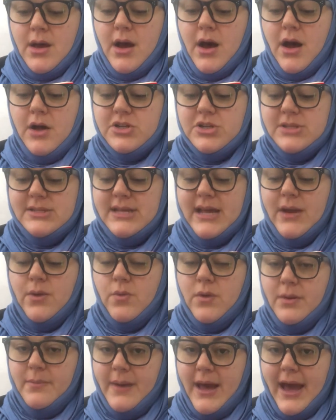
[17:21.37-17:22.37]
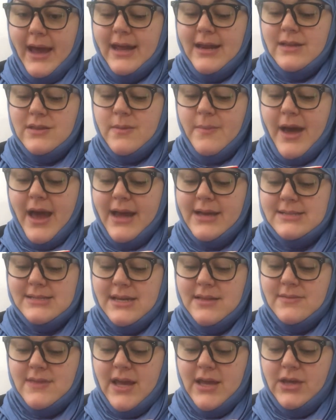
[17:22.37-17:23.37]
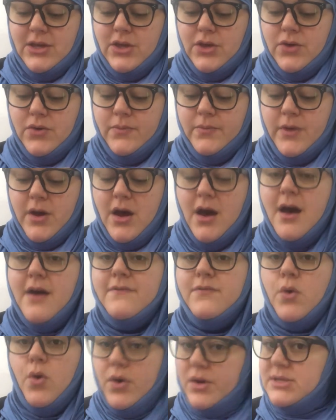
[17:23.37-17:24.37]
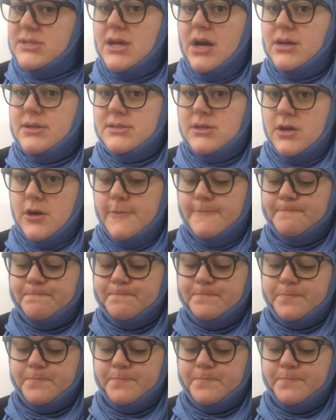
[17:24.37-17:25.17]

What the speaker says: I'll just take 1 packet in the magazine, thank you. Of course, young sir.